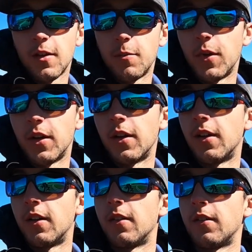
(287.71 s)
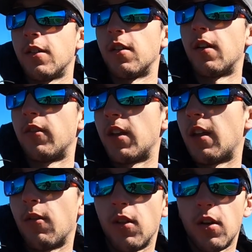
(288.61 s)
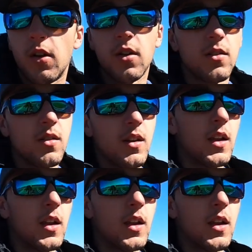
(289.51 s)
But you know, every day we'll learn,